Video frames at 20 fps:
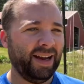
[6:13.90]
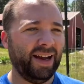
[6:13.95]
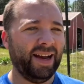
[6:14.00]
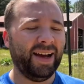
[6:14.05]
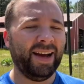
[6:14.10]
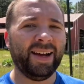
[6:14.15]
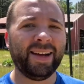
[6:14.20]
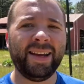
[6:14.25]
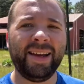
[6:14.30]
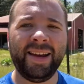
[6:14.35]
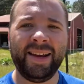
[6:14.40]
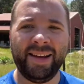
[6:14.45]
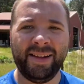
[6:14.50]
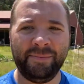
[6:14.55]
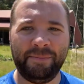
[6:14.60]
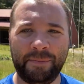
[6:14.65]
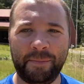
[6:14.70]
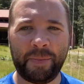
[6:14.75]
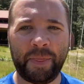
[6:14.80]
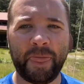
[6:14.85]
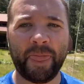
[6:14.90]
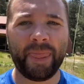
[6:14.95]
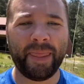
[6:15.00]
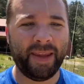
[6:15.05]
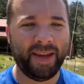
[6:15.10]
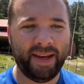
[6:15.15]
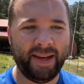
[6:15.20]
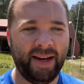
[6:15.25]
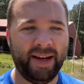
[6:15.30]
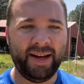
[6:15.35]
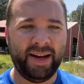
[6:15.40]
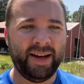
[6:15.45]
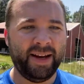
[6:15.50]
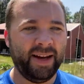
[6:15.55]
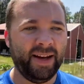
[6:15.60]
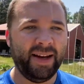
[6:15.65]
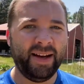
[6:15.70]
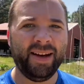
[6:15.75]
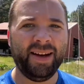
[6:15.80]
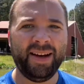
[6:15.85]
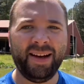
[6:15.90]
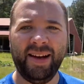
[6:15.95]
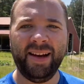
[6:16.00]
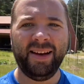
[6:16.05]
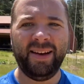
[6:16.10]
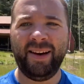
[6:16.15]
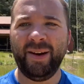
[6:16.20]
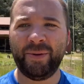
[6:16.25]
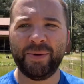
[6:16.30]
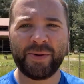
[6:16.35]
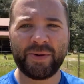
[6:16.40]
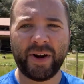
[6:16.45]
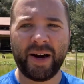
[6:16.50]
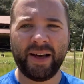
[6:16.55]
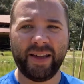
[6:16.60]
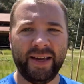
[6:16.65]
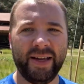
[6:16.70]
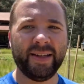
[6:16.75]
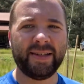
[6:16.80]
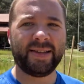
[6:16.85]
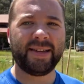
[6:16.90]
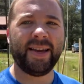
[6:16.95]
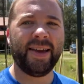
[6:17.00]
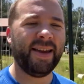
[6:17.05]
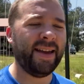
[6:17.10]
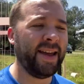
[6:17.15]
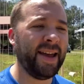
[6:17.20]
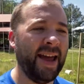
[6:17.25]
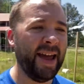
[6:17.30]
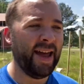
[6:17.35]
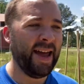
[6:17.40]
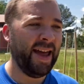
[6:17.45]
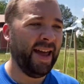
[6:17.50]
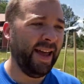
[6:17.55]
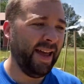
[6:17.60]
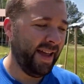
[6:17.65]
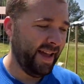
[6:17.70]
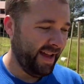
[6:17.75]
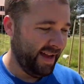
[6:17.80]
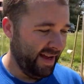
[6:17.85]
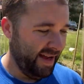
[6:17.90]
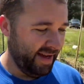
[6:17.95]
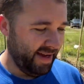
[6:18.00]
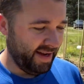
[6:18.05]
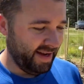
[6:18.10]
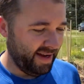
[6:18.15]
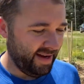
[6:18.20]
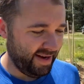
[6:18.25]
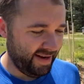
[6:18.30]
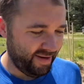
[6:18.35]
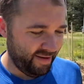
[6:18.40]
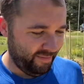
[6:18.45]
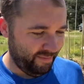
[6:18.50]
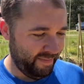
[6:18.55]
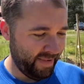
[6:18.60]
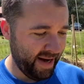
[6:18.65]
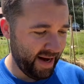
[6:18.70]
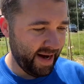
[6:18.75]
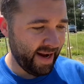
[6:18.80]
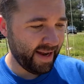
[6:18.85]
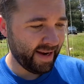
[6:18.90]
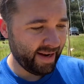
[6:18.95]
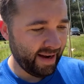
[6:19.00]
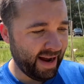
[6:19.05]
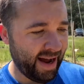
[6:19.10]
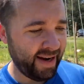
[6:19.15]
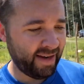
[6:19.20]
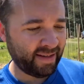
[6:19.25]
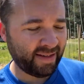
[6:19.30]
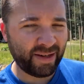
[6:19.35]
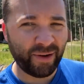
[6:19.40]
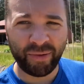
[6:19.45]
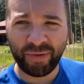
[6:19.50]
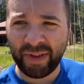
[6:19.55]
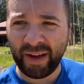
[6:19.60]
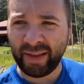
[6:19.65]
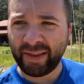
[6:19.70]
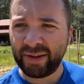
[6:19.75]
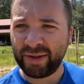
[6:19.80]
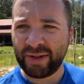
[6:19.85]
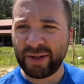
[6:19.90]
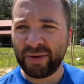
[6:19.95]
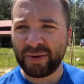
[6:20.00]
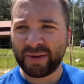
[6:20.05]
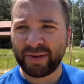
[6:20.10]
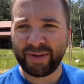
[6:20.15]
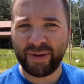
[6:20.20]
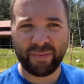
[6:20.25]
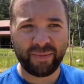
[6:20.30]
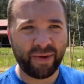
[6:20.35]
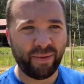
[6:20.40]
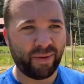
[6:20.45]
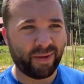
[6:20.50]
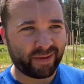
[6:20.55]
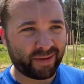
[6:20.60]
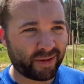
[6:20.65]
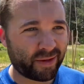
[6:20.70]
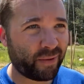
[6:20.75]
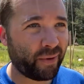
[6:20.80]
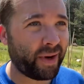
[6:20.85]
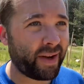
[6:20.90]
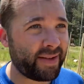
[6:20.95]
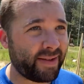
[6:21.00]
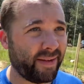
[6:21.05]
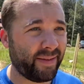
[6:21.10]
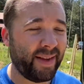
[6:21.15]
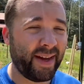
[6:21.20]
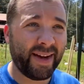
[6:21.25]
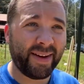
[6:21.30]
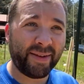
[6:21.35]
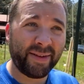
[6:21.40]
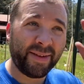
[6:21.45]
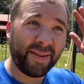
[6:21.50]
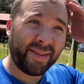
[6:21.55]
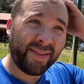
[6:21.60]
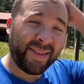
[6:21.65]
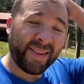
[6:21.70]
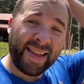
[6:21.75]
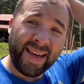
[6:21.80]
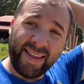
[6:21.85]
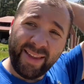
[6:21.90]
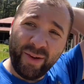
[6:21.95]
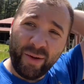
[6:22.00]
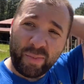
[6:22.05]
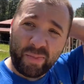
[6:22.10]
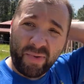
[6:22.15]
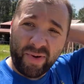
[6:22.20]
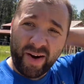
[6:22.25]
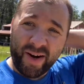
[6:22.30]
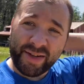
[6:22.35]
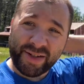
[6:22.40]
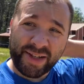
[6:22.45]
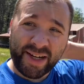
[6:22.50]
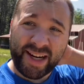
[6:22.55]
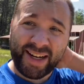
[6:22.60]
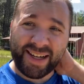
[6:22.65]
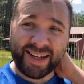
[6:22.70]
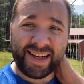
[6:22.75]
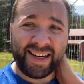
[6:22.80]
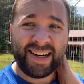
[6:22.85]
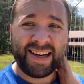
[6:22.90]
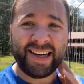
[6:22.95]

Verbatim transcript: Again, don't try this. Oh man, I just don't think the juice is gonna be worth the squeeze on that that little project.